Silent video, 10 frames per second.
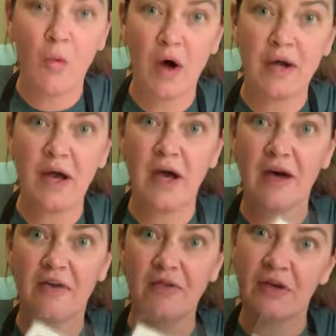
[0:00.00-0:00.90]
one
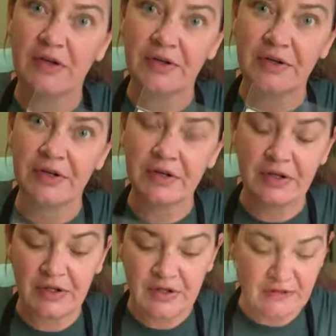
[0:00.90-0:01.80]
of
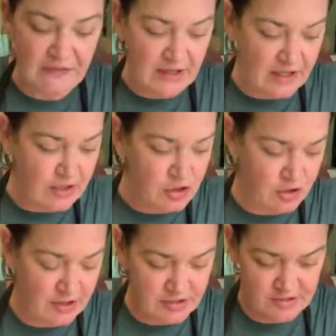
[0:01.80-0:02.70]
the heat
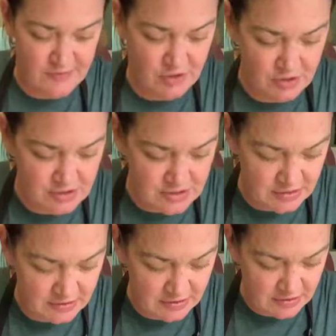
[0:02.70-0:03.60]

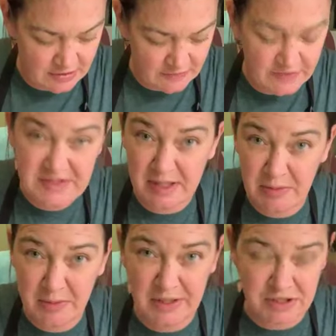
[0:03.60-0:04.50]
transfers, the
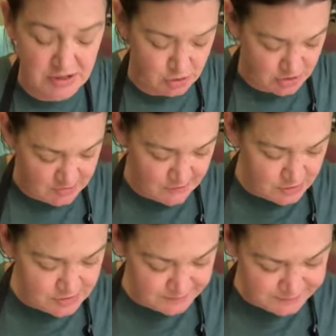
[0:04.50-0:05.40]
sublimation
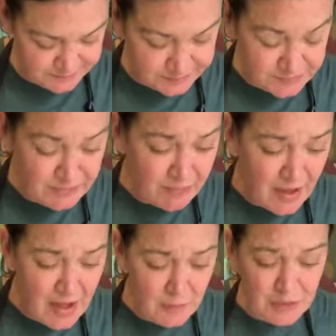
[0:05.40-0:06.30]
transfers,
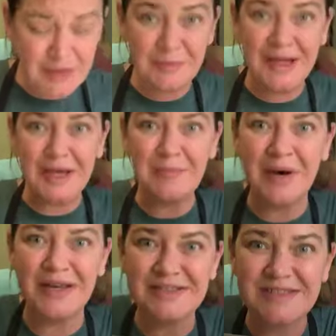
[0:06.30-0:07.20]
and we're going to make a
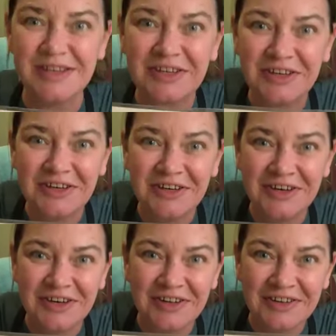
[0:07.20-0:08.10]

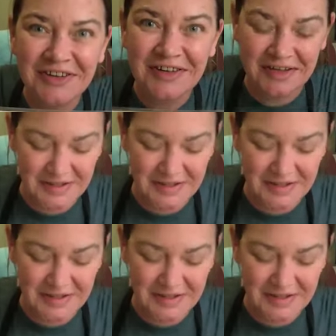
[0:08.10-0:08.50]
puzzle.